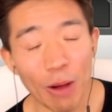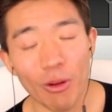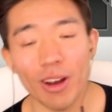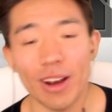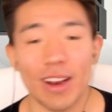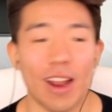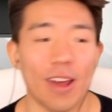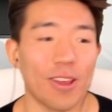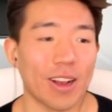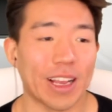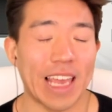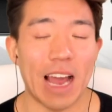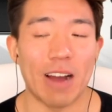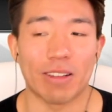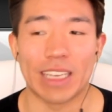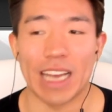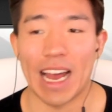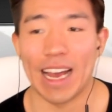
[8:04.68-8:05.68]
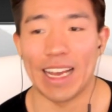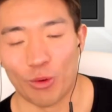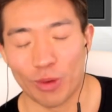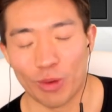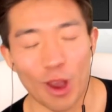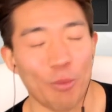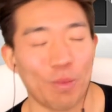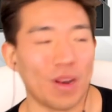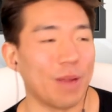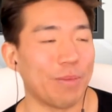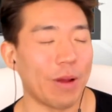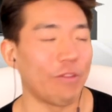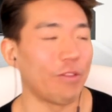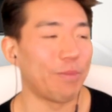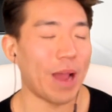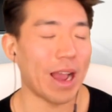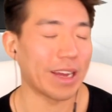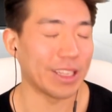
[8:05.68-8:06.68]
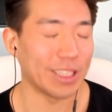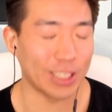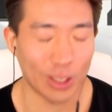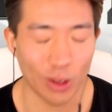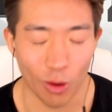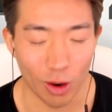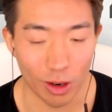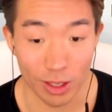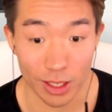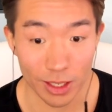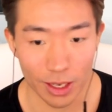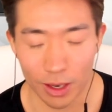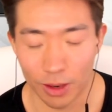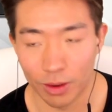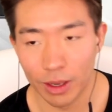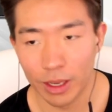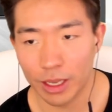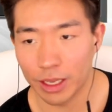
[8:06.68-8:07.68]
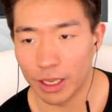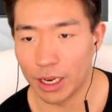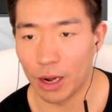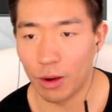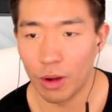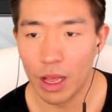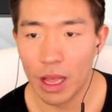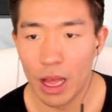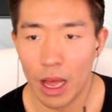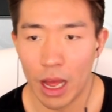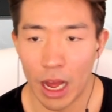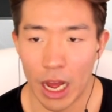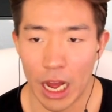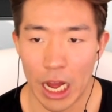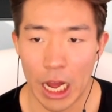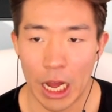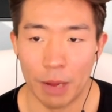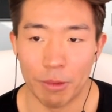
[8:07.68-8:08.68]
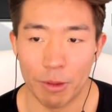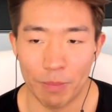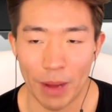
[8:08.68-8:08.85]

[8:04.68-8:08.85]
we're on another account, guys. We opened up every pack in the store, so, you know. And